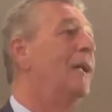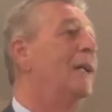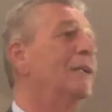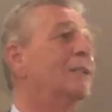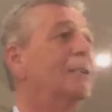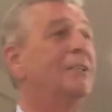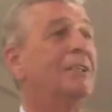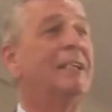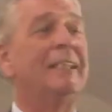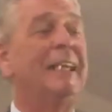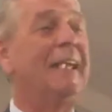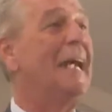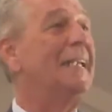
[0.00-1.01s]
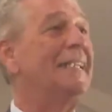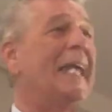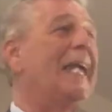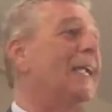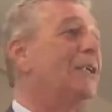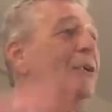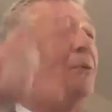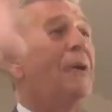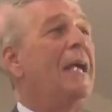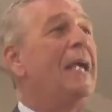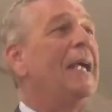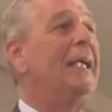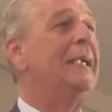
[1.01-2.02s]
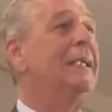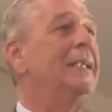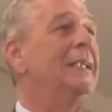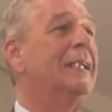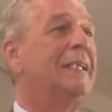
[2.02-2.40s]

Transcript: characters, because he got taken away and